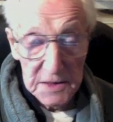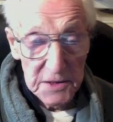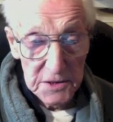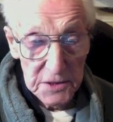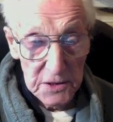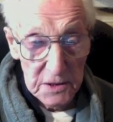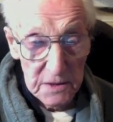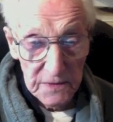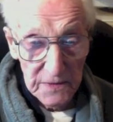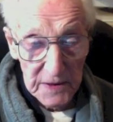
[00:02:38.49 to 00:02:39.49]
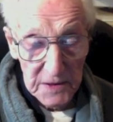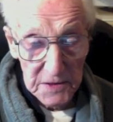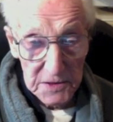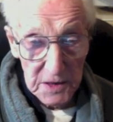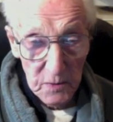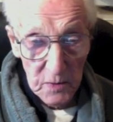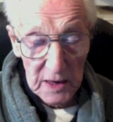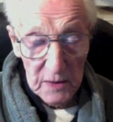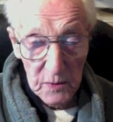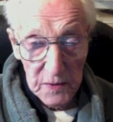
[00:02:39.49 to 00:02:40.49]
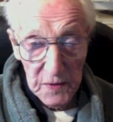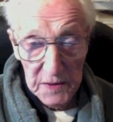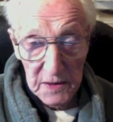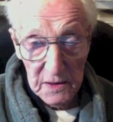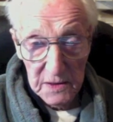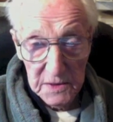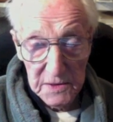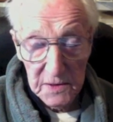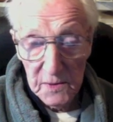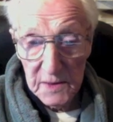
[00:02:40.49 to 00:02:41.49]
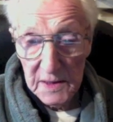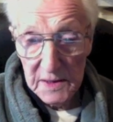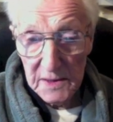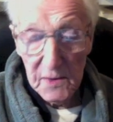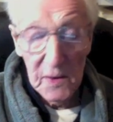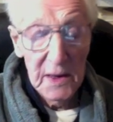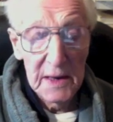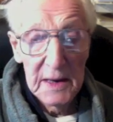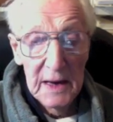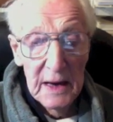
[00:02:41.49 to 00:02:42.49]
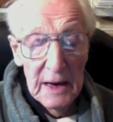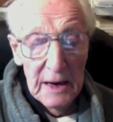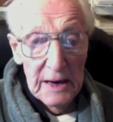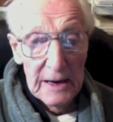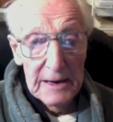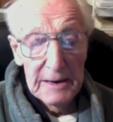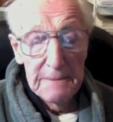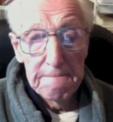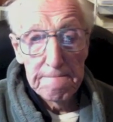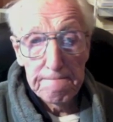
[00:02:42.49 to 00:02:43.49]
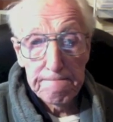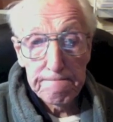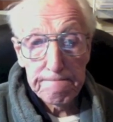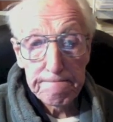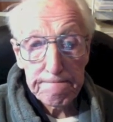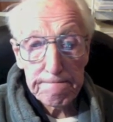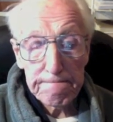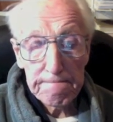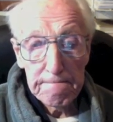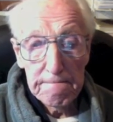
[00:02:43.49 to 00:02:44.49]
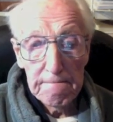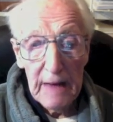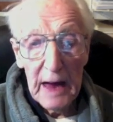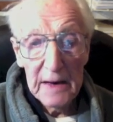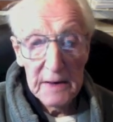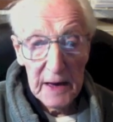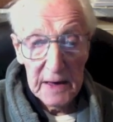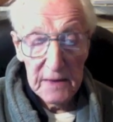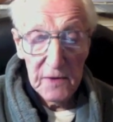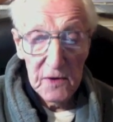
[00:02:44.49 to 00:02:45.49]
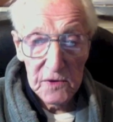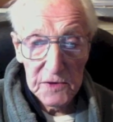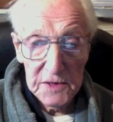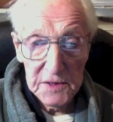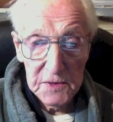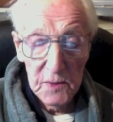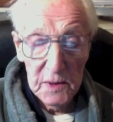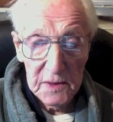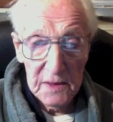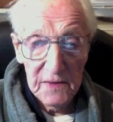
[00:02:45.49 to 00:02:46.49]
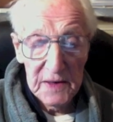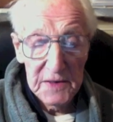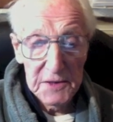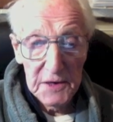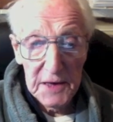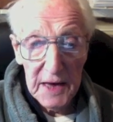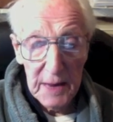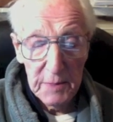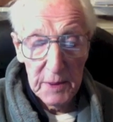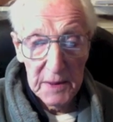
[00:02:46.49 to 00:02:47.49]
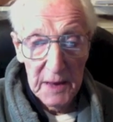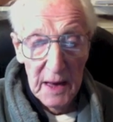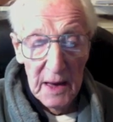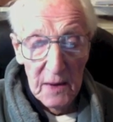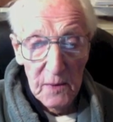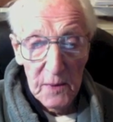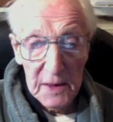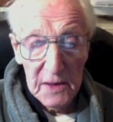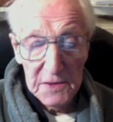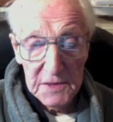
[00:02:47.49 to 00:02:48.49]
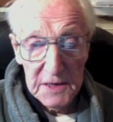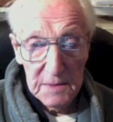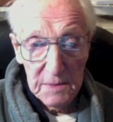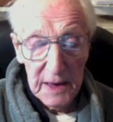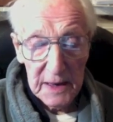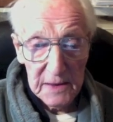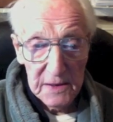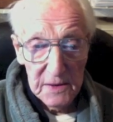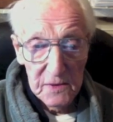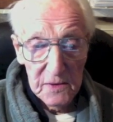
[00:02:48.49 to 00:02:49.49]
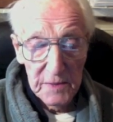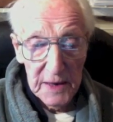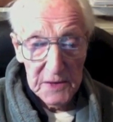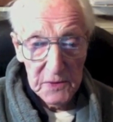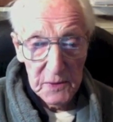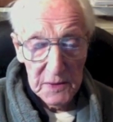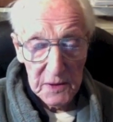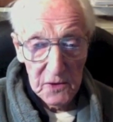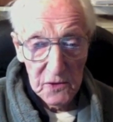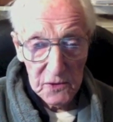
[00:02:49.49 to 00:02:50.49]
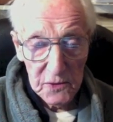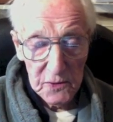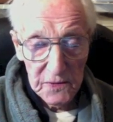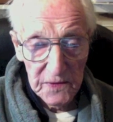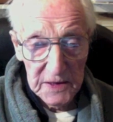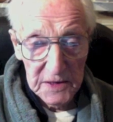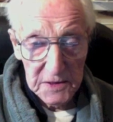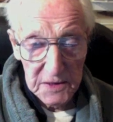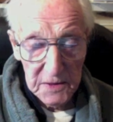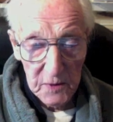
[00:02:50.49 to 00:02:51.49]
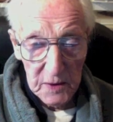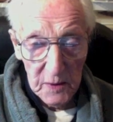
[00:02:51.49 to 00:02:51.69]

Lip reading: serve somewhere with the knowledge that we had acquired. And that, of course, is what eventually happened. We got sent back to a base when the course was finished, and we